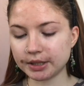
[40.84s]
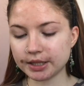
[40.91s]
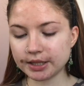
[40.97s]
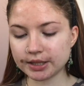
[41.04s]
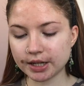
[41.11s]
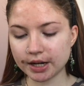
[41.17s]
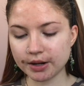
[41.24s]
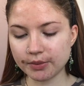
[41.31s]
gonna
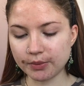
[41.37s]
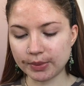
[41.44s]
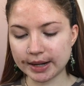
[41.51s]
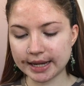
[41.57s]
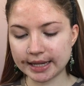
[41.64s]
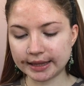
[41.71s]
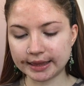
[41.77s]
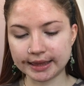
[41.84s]
start
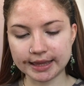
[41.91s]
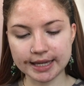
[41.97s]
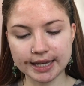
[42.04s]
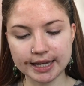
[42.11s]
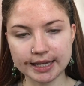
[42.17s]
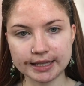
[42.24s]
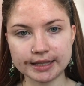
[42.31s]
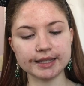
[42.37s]
with
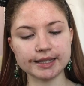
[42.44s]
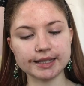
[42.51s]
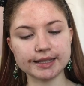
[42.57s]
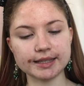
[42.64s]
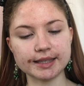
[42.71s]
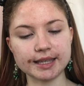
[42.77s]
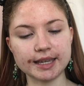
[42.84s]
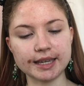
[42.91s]
this. This
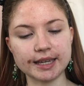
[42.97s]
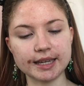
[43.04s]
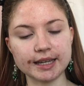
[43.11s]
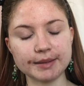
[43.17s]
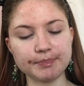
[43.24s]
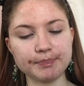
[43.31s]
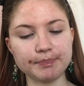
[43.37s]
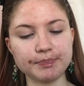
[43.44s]
is the
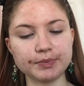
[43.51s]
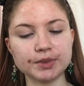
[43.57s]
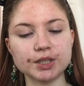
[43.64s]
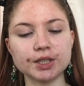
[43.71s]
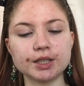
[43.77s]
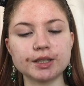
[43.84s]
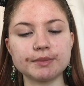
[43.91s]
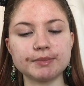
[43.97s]

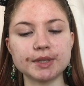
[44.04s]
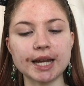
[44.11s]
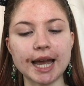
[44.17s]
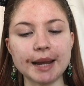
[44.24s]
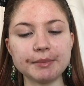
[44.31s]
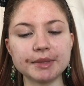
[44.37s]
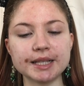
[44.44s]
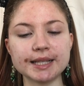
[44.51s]

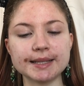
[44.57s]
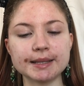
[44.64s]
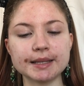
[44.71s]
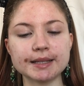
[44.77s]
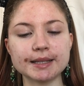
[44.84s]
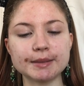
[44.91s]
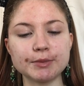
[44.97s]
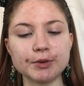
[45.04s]
Timeless
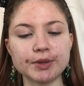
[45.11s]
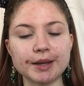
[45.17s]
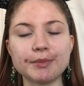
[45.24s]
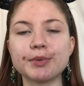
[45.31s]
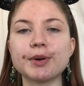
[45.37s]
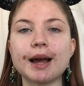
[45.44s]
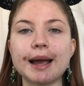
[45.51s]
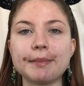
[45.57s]

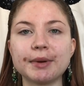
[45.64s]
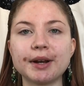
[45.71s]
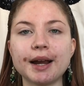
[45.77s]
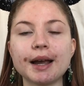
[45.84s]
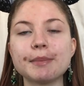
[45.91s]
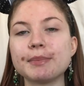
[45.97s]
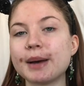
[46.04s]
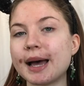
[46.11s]
Smoothing
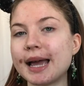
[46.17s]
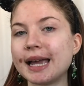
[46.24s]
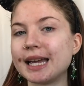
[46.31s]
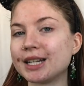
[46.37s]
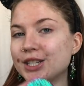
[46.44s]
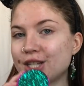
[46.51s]
Primer by